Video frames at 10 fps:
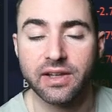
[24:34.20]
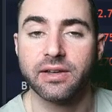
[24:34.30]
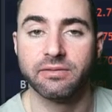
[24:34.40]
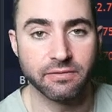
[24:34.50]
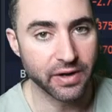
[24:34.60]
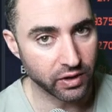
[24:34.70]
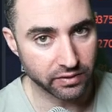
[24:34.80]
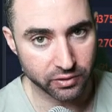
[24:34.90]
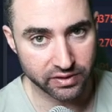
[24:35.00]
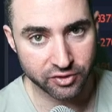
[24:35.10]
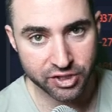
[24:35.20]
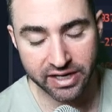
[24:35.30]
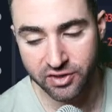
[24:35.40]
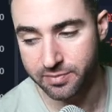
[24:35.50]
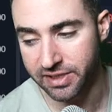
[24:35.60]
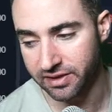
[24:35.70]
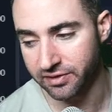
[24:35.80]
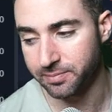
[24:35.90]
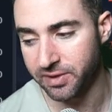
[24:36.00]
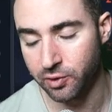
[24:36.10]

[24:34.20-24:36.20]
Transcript: very little has changed because, you know,